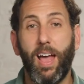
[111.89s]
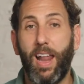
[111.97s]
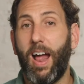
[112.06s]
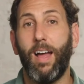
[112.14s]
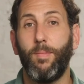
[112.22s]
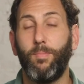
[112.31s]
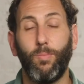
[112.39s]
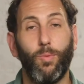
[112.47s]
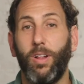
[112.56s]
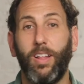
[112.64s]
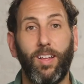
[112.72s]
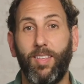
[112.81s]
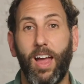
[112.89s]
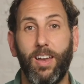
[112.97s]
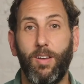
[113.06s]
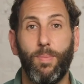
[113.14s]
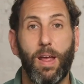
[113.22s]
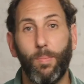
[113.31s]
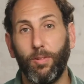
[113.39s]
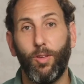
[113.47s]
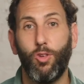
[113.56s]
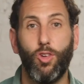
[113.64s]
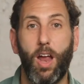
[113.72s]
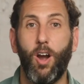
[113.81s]
and I'm really excited to be able to
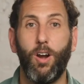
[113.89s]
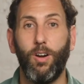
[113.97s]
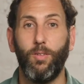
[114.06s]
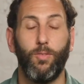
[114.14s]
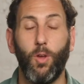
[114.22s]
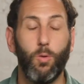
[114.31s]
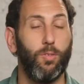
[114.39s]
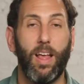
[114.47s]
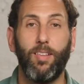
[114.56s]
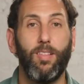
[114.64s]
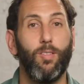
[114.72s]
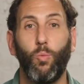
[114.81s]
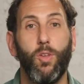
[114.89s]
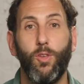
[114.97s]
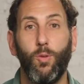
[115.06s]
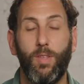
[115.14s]
share those lessons with you